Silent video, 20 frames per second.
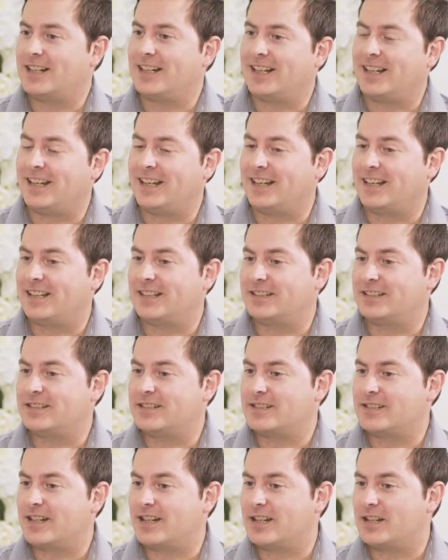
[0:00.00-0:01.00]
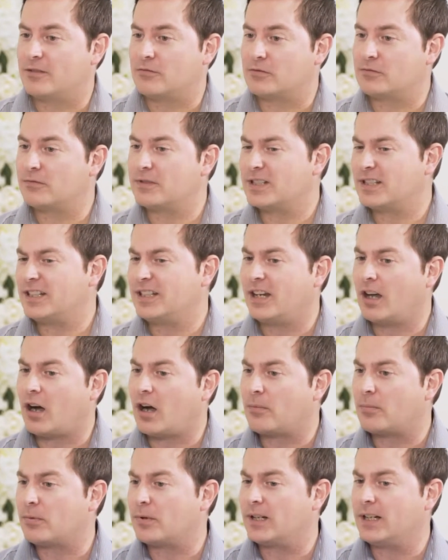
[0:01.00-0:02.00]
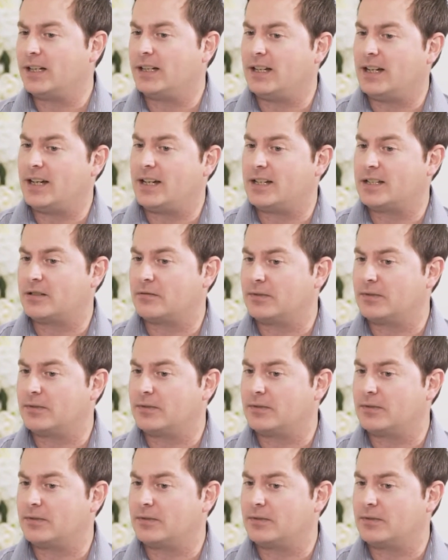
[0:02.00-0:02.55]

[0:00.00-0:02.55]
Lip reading: And it was originally operated as